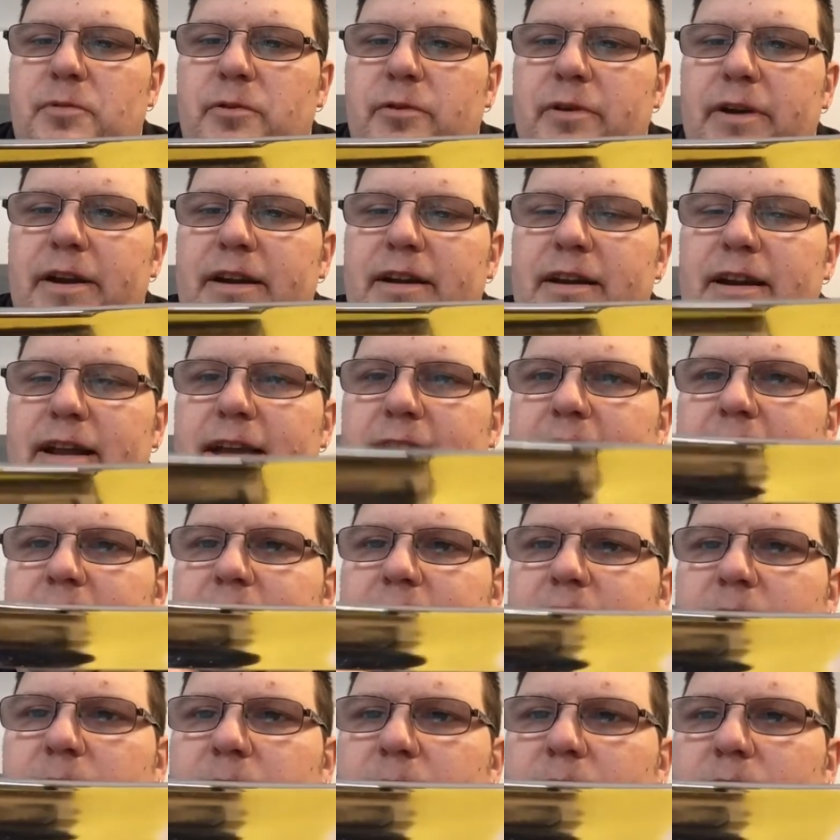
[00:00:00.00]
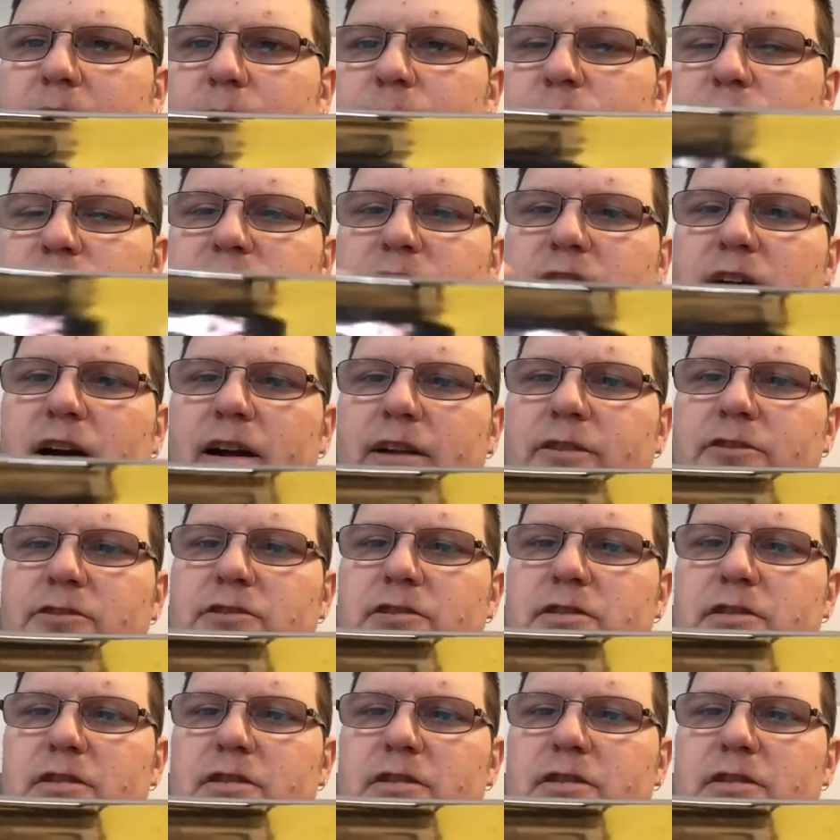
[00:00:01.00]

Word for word: point and a barber's notch.